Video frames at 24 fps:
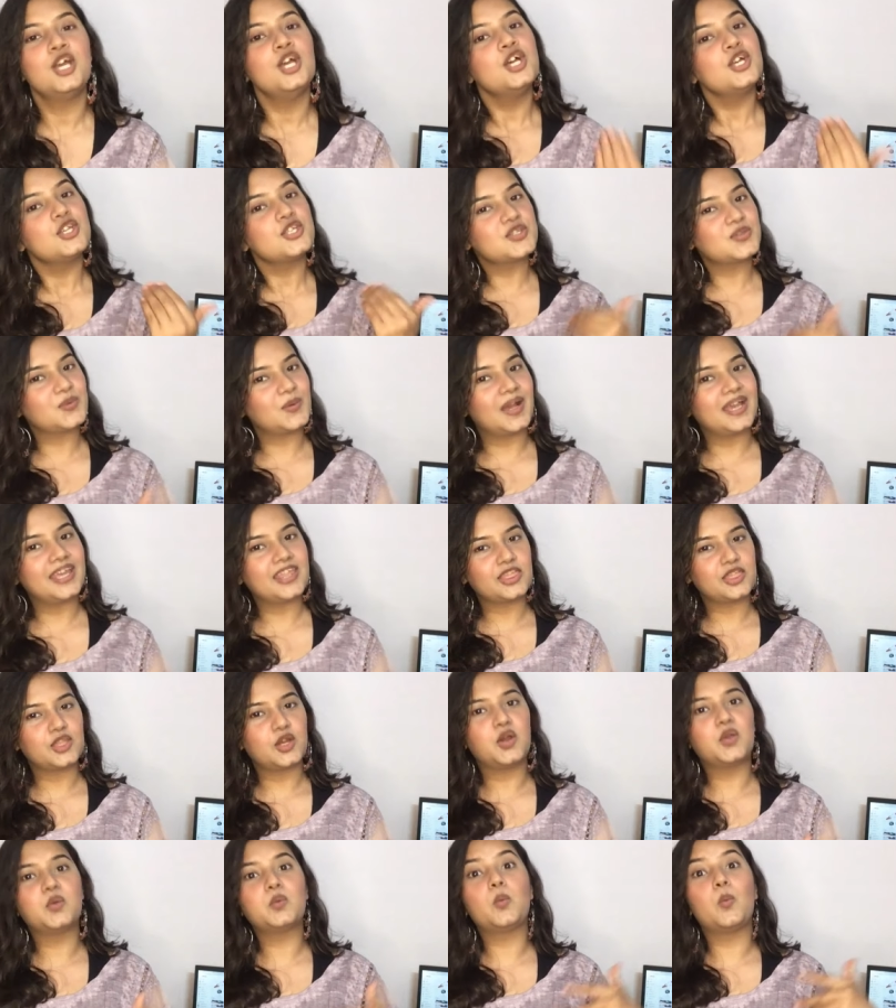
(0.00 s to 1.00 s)
so I
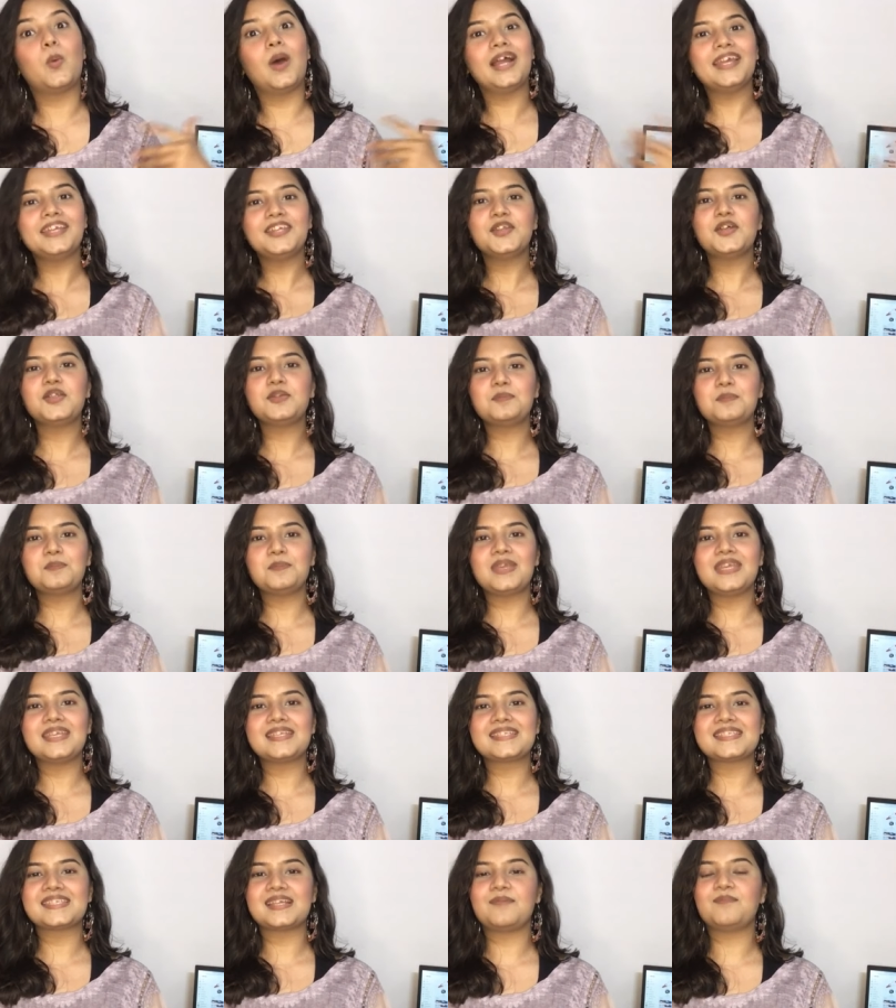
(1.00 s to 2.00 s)
thought why not make
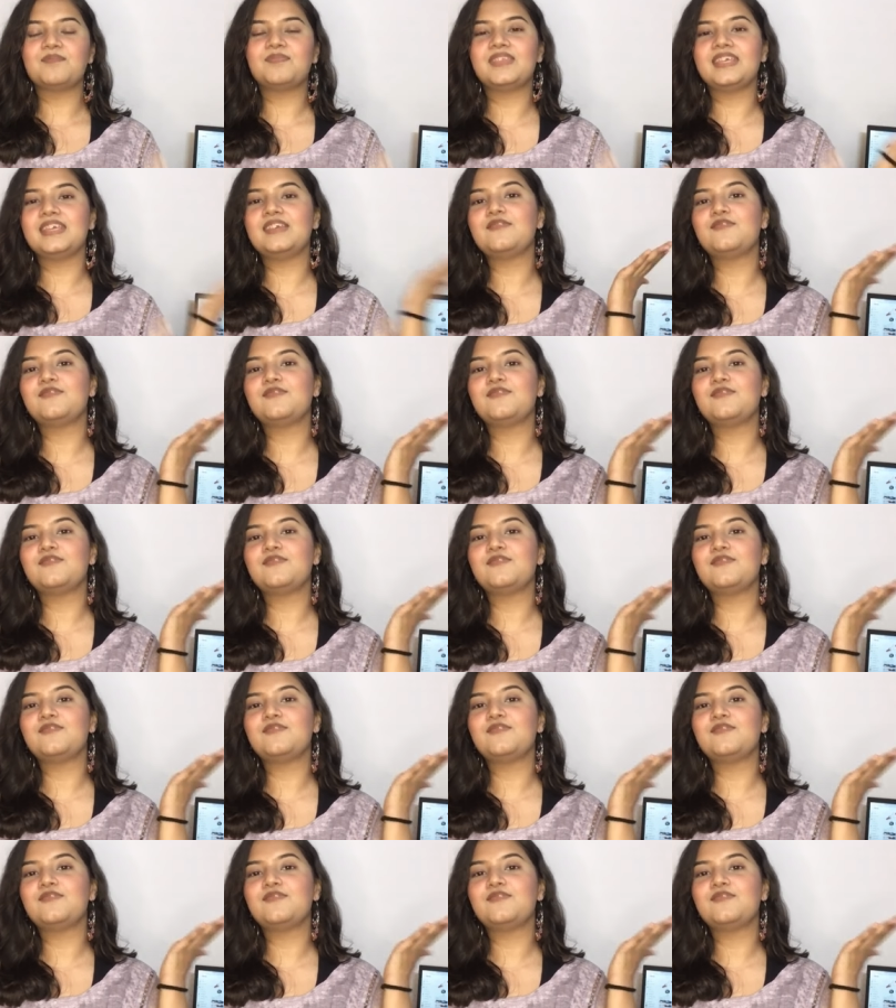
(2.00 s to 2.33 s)
something